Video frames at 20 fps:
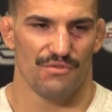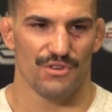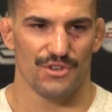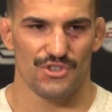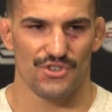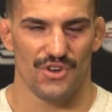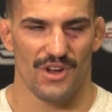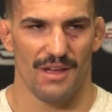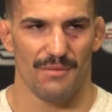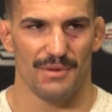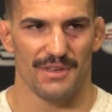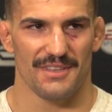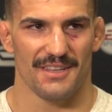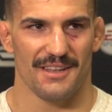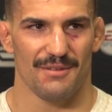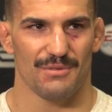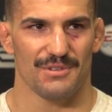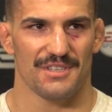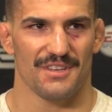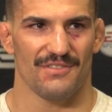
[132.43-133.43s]
For sure. I beat the
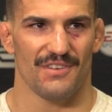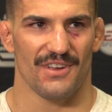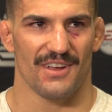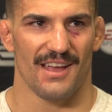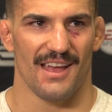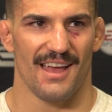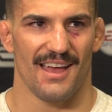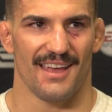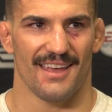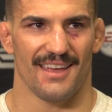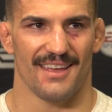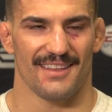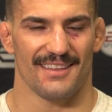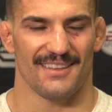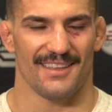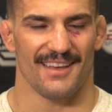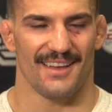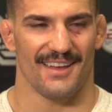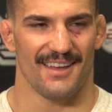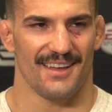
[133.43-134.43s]
number seven guy,
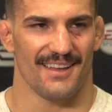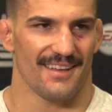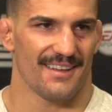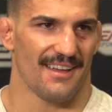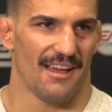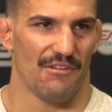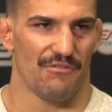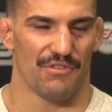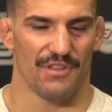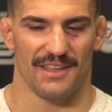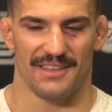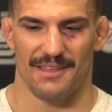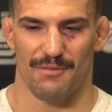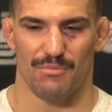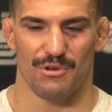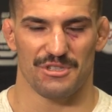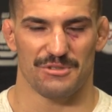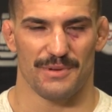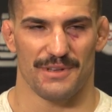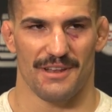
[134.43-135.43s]
and I feel like that
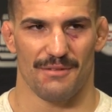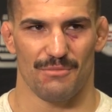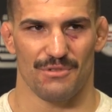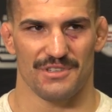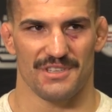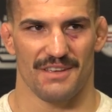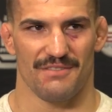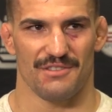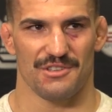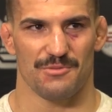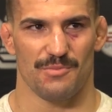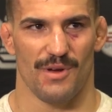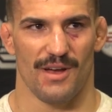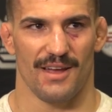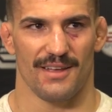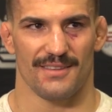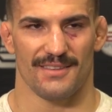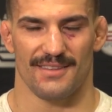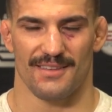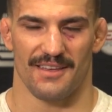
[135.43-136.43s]
puts me in number seven
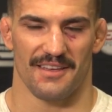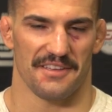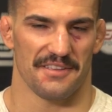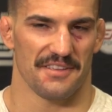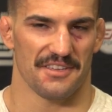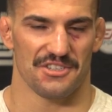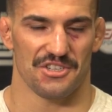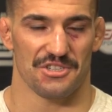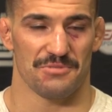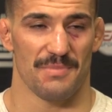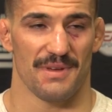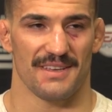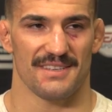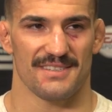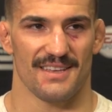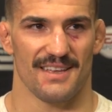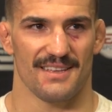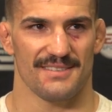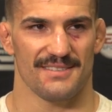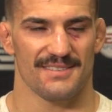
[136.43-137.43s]
spot. It just makes
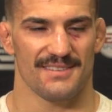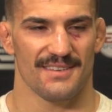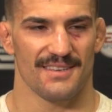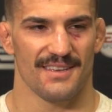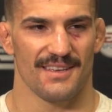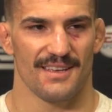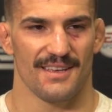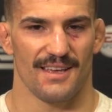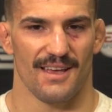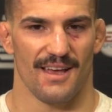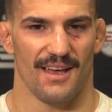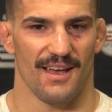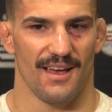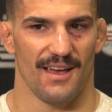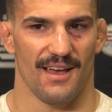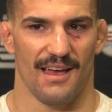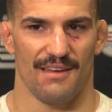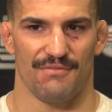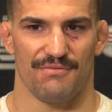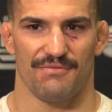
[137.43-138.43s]
sense.
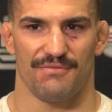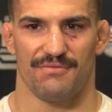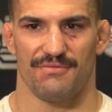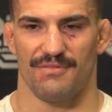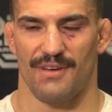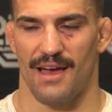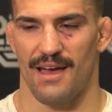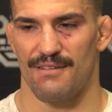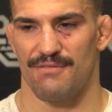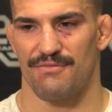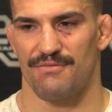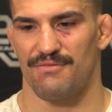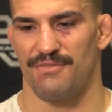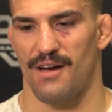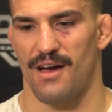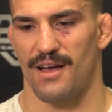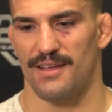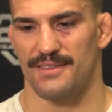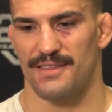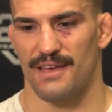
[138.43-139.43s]
I've
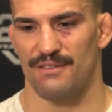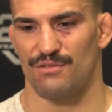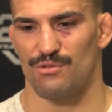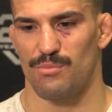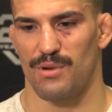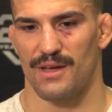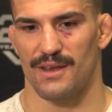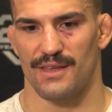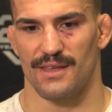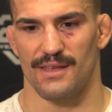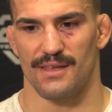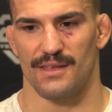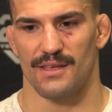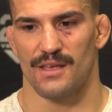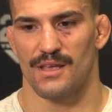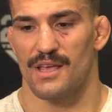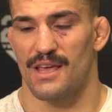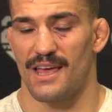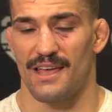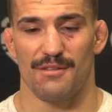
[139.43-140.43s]
fought anybody
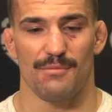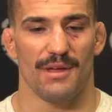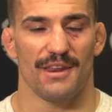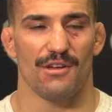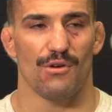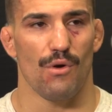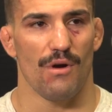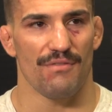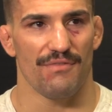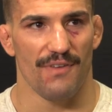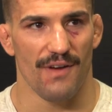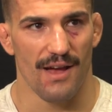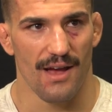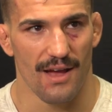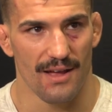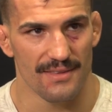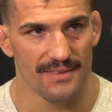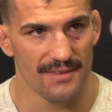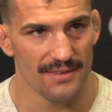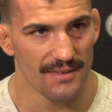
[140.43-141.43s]
who I
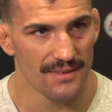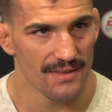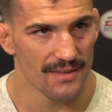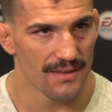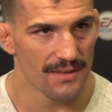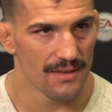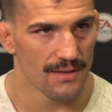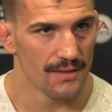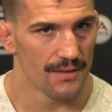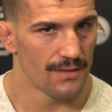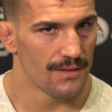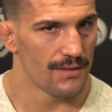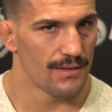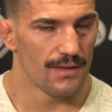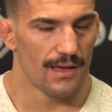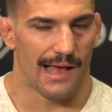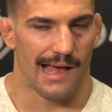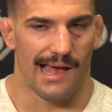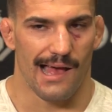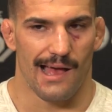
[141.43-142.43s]
fought.
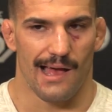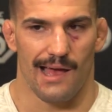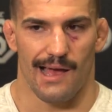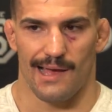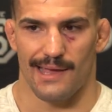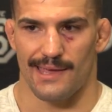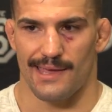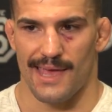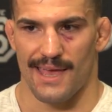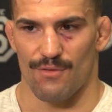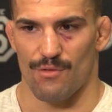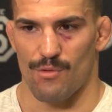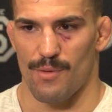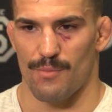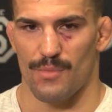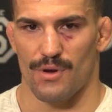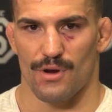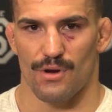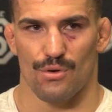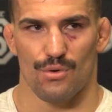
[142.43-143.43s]
I can't
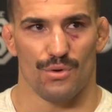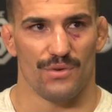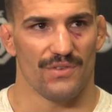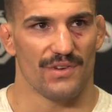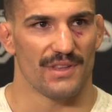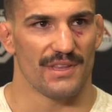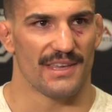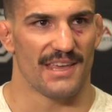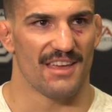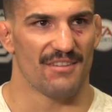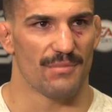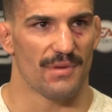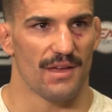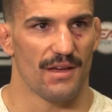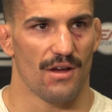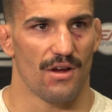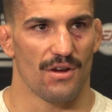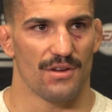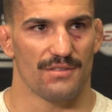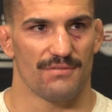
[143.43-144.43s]
remember who really gave me a
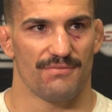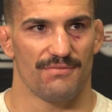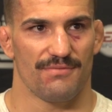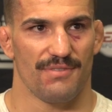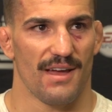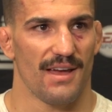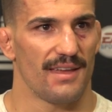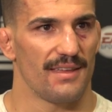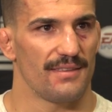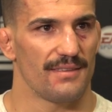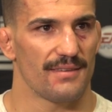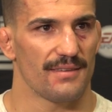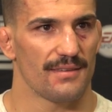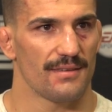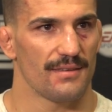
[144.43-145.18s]
hard fight.